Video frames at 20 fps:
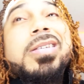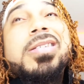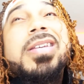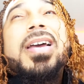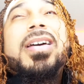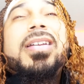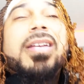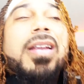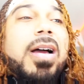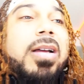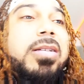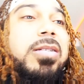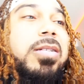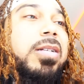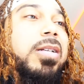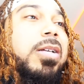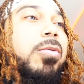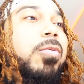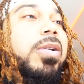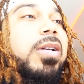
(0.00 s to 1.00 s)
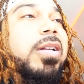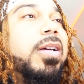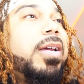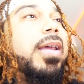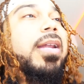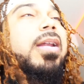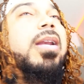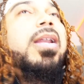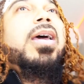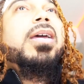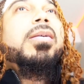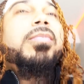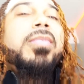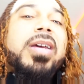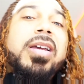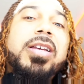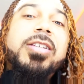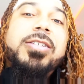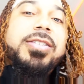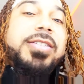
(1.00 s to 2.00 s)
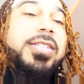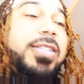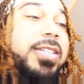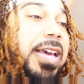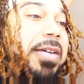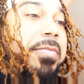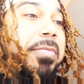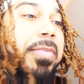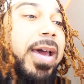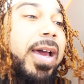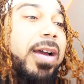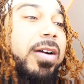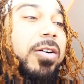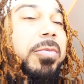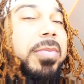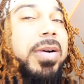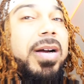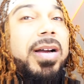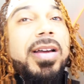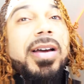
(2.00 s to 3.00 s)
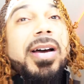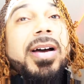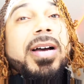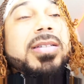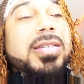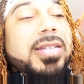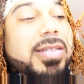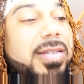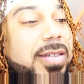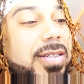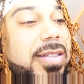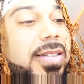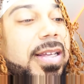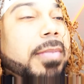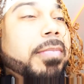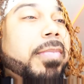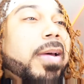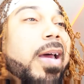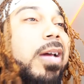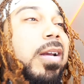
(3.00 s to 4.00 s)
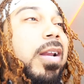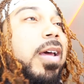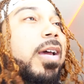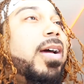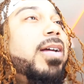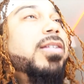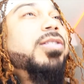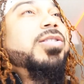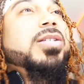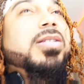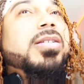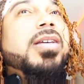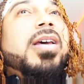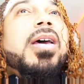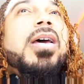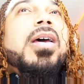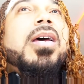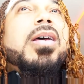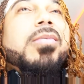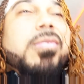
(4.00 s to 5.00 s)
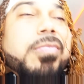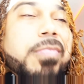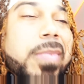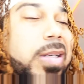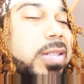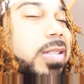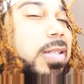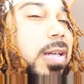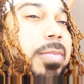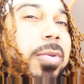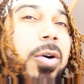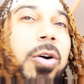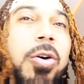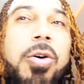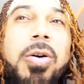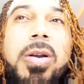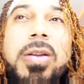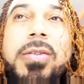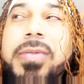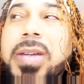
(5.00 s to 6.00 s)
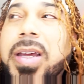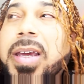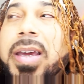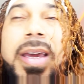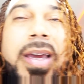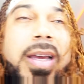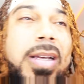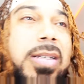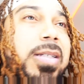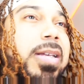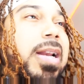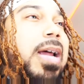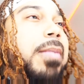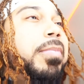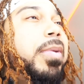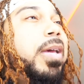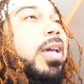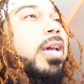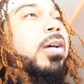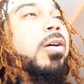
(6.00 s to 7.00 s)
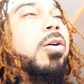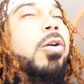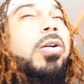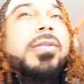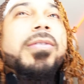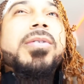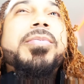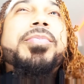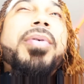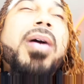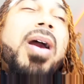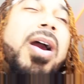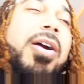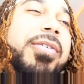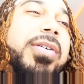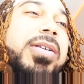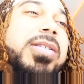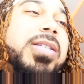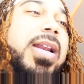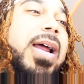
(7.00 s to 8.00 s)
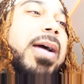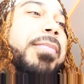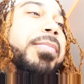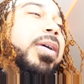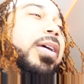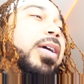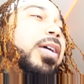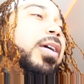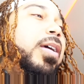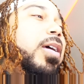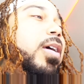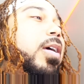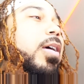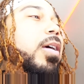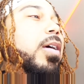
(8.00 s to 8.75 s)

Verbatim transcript: psychologically, we look at it like, man, it's a setback. Oh my gosh, it's a setback. Like, I just messed up all of the gains that I made, all of the progress that I made.